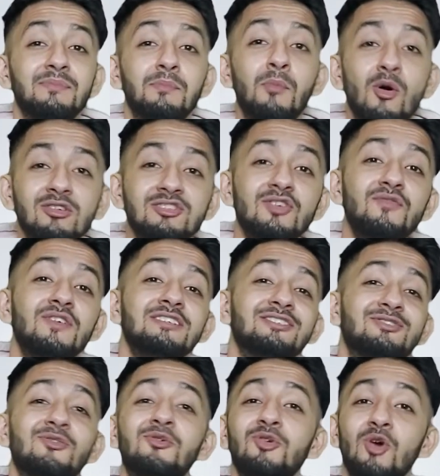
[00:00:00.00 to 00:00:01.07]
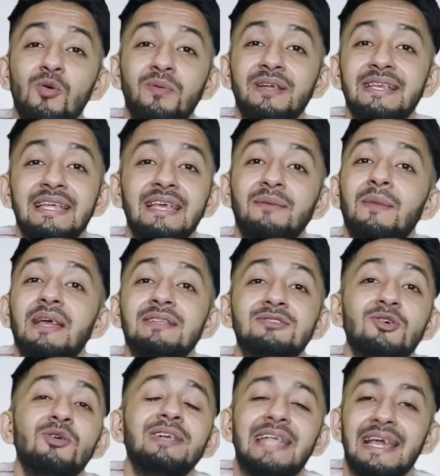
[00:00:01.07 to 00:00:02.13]
most of us don't open emails
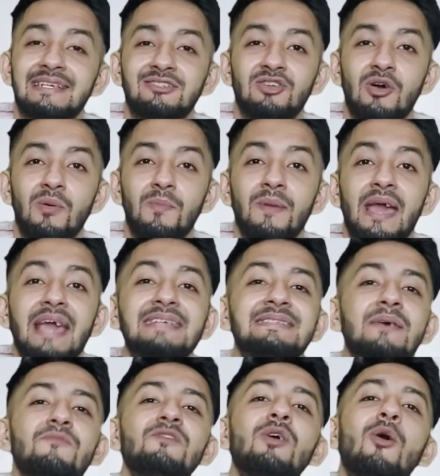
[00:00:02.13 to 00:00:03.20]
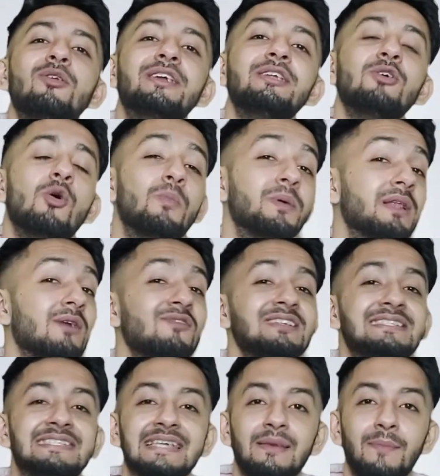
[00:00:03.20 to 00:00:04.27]
on desktop, except we already open our
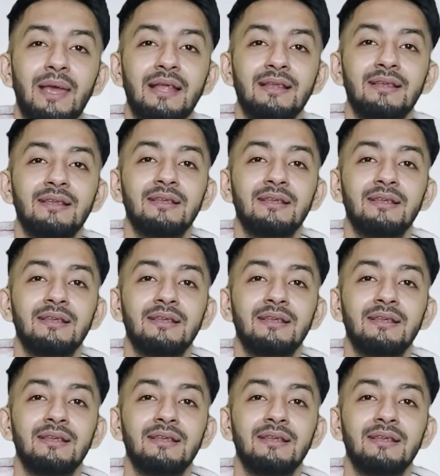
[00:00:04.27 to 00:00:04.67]
Gmail.